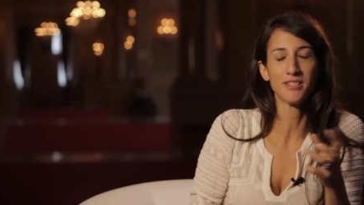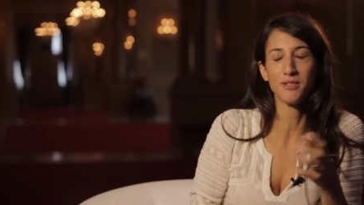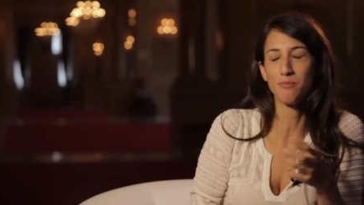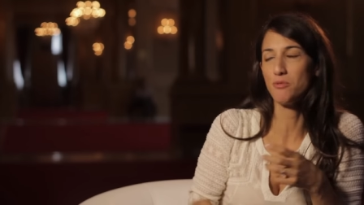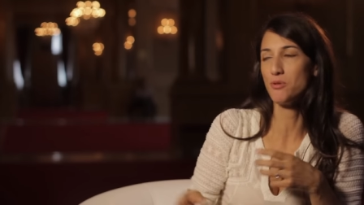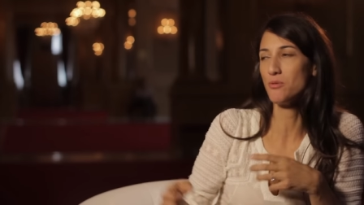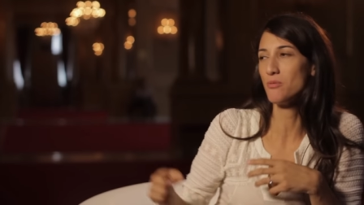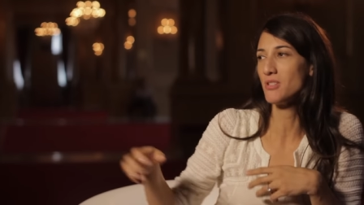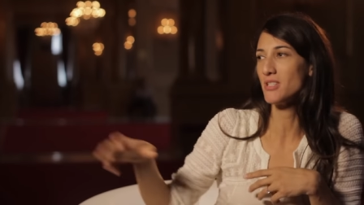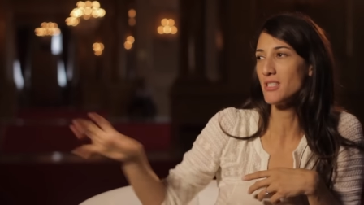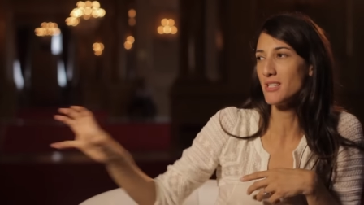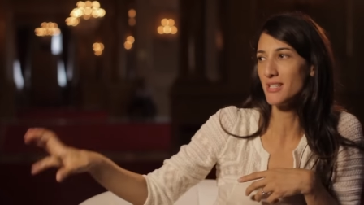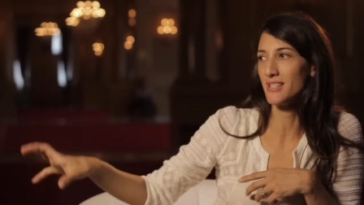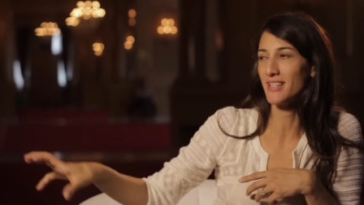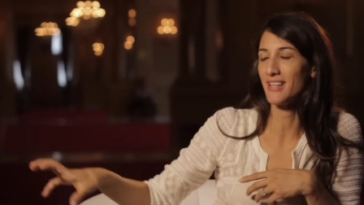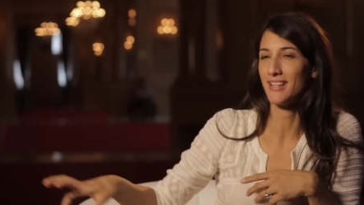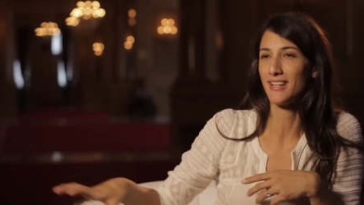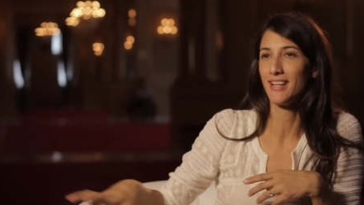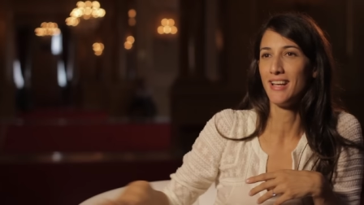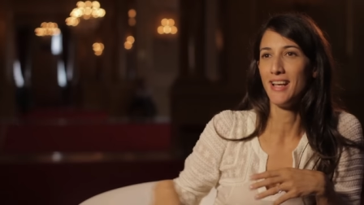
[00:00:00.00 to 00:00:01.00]
this
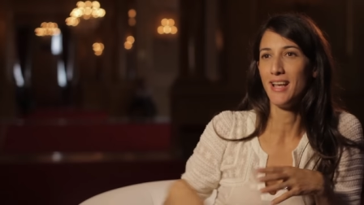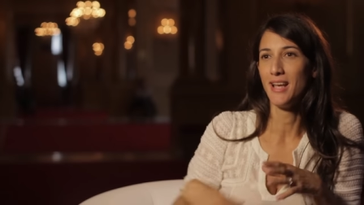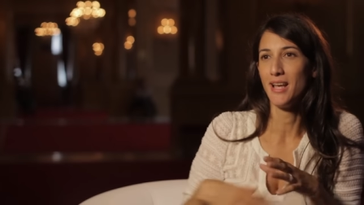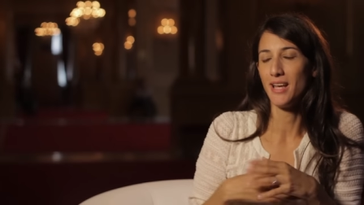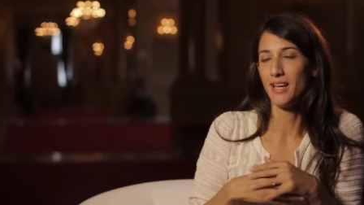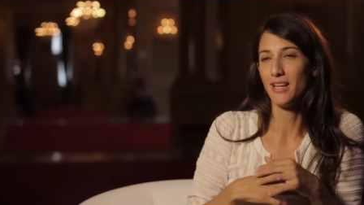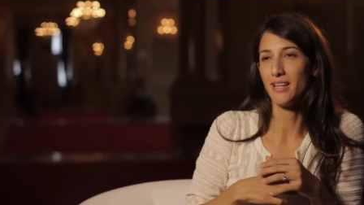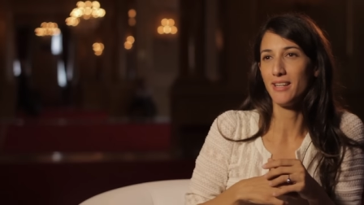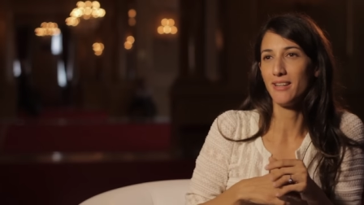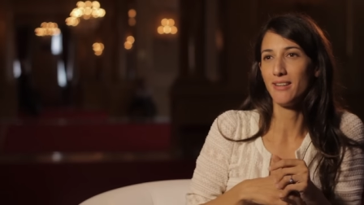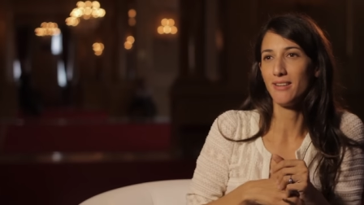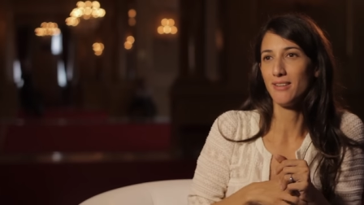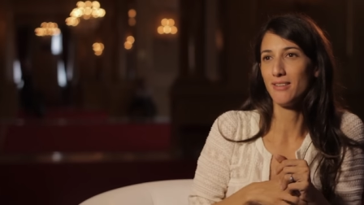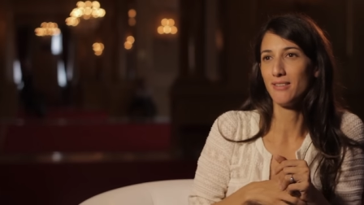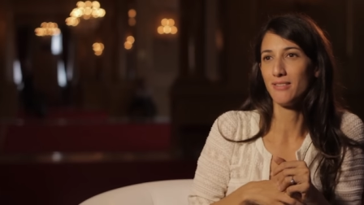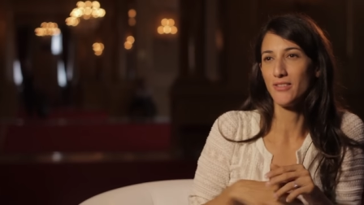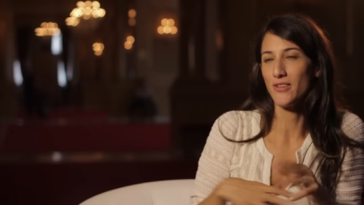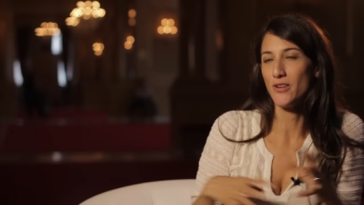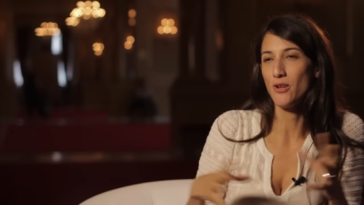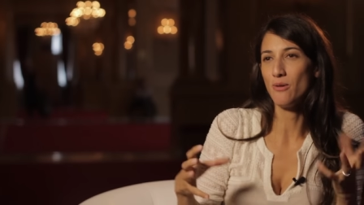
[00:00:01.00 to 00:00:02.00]
music and
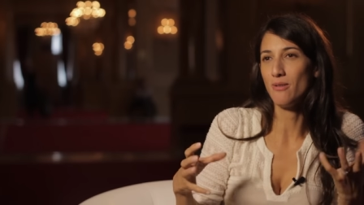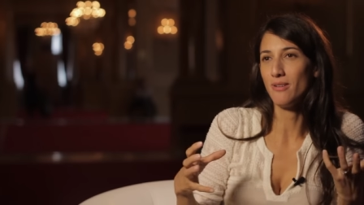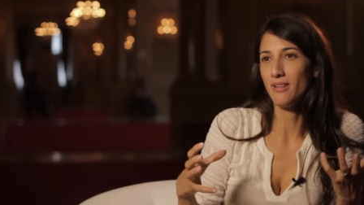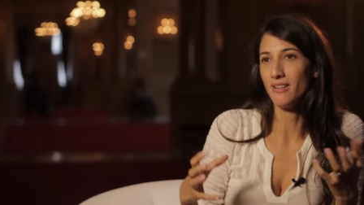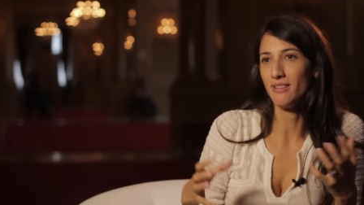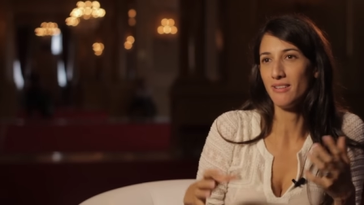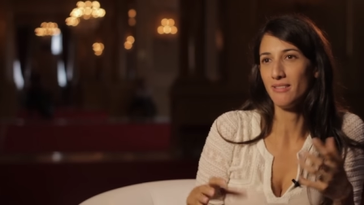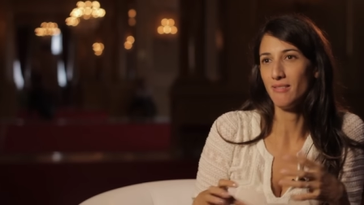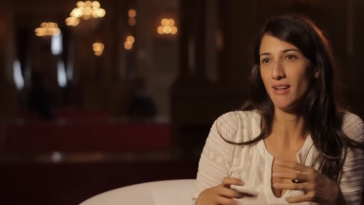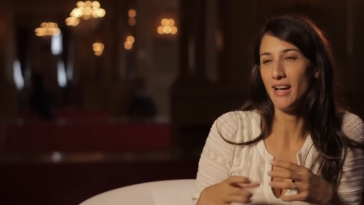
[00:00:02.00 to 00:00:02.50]
uh, you know, uh,